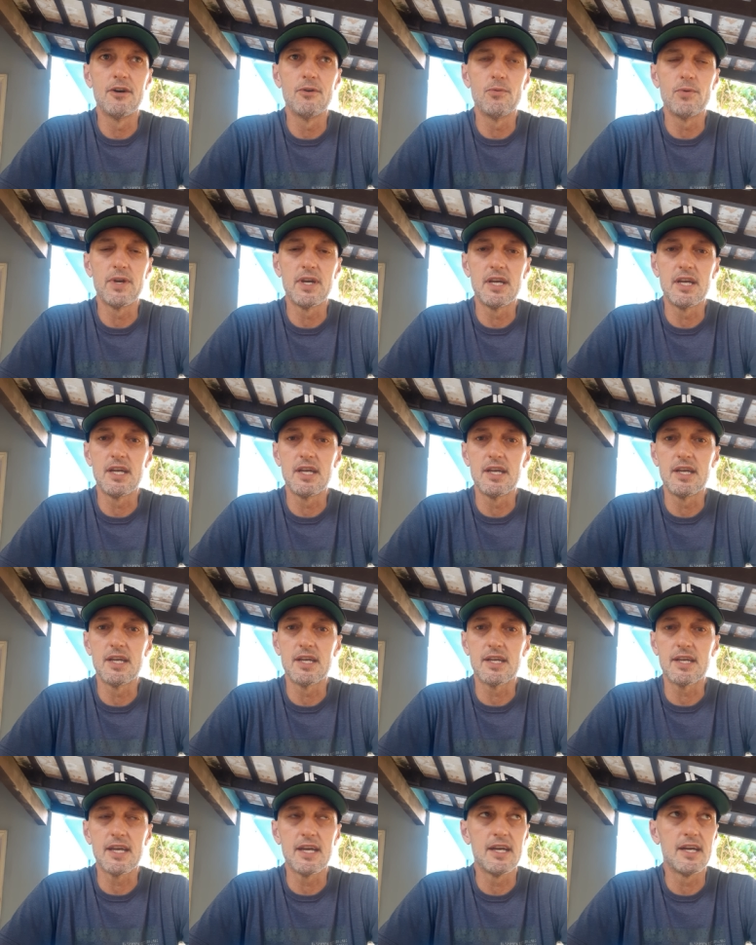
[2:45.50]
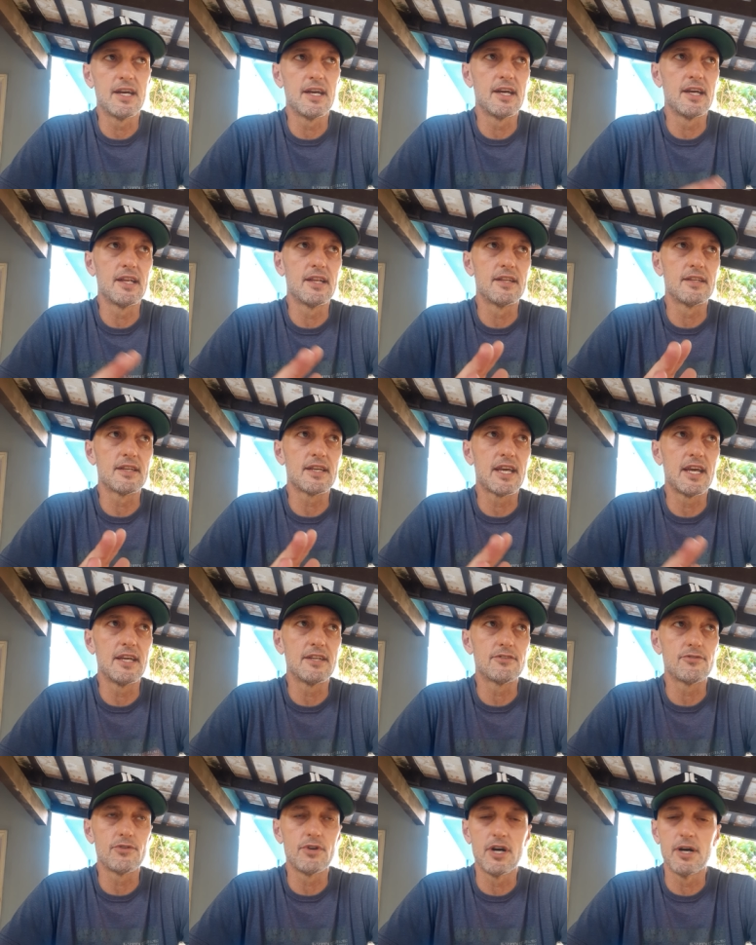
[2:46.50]
We can
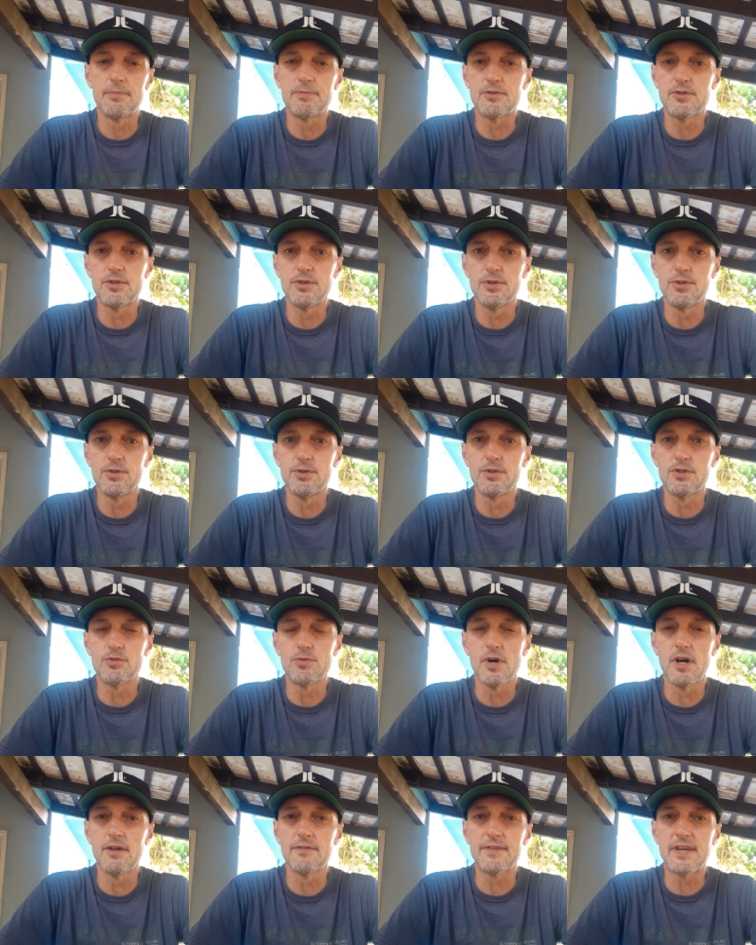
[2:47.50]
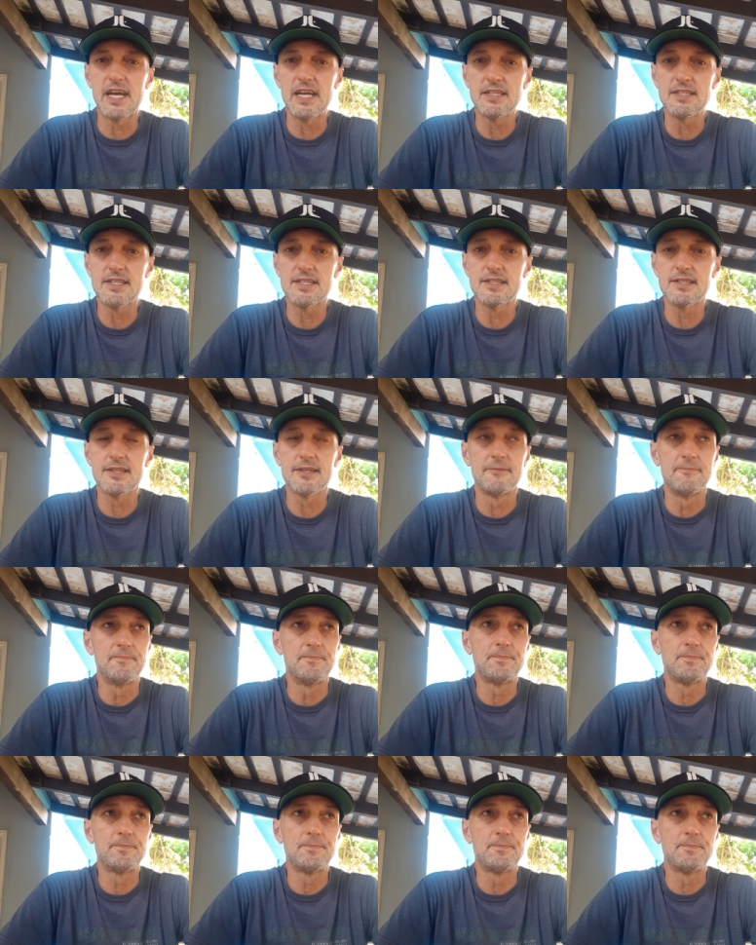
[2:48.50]
cater up to 12 guests,